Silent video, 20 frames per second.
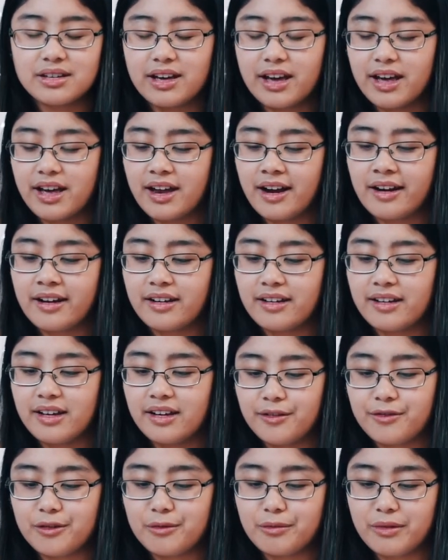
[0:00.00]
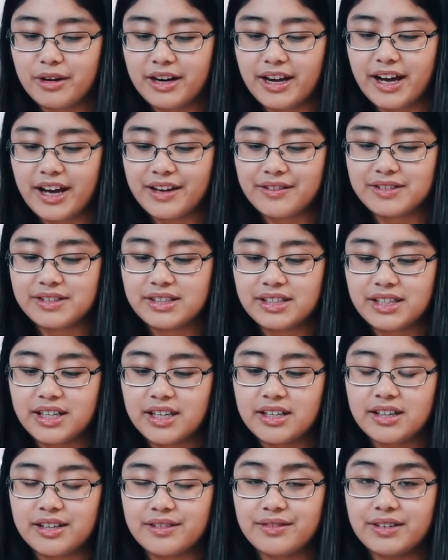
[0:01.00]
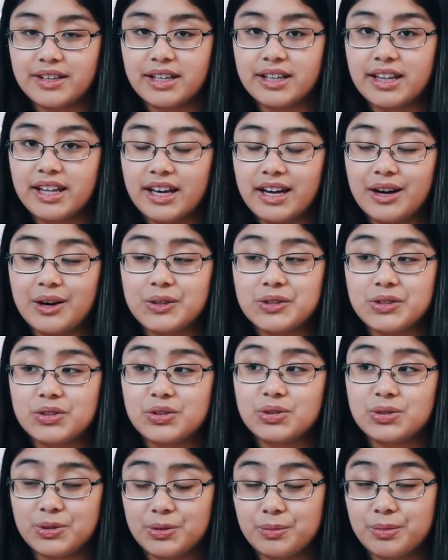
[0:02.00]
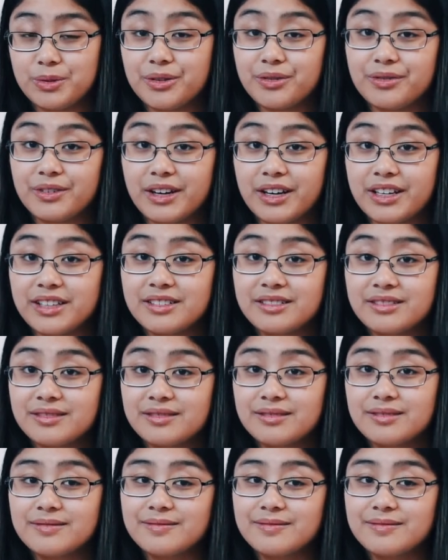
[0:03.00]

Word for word: and from what I've seen, living in the house is super fun.